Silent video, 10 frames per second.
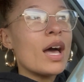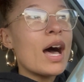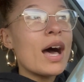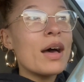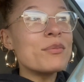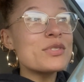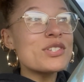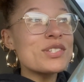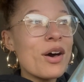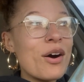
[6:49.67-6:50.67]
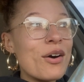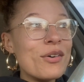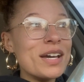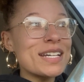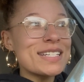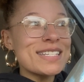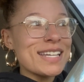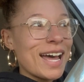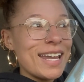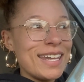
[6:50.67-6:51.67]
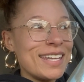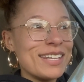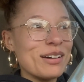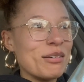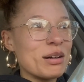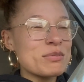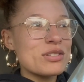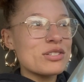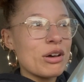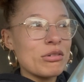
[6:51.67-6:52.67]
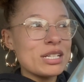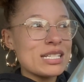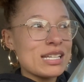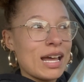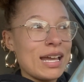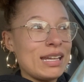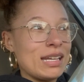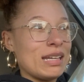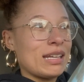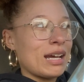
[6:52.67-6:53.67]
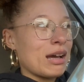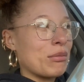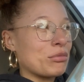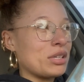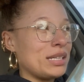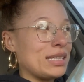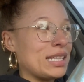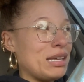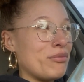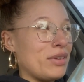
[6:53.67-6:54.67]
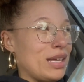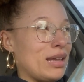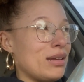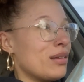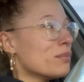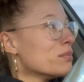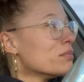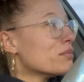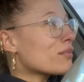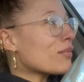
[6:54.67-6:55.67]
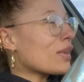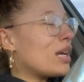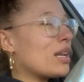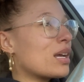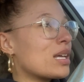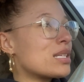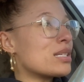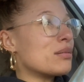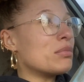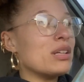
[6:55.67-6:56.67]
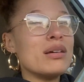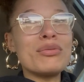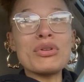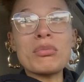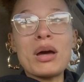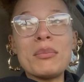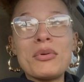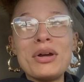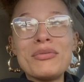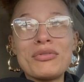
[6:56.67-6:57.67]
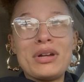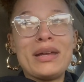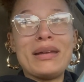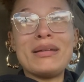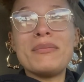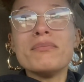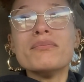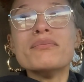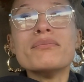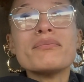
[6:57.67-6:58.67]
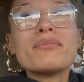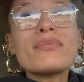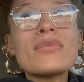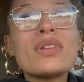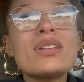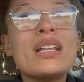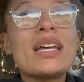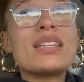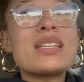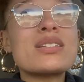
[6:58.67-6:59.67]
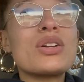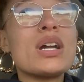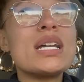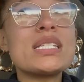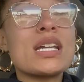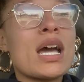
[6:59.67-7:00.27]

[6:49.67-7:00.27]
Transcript: I'm so excited though. I'm so excited. Like I'm really leaving. And I get to live with my boyfriend. Like that's crazy.